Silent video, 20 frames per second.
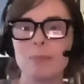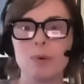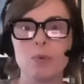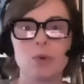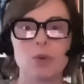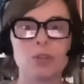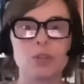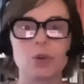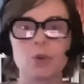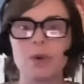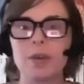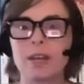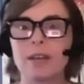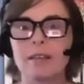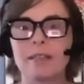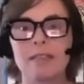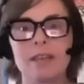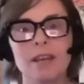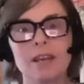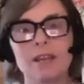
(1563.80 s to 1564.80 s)
were
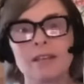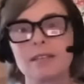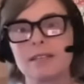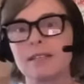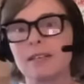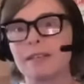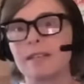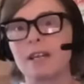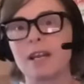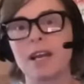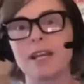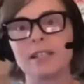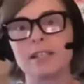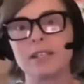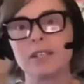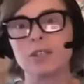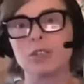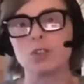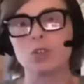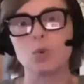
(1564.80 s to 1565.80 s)
doing things in the
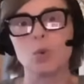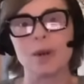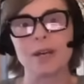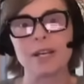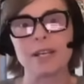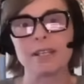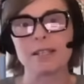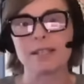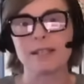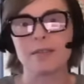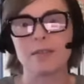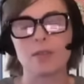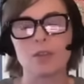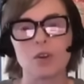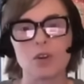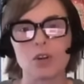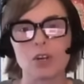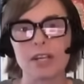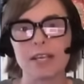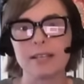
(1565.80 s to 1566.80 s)
1920s and
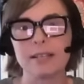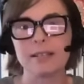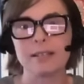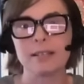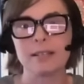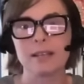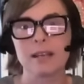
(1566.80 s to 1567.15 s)
30s.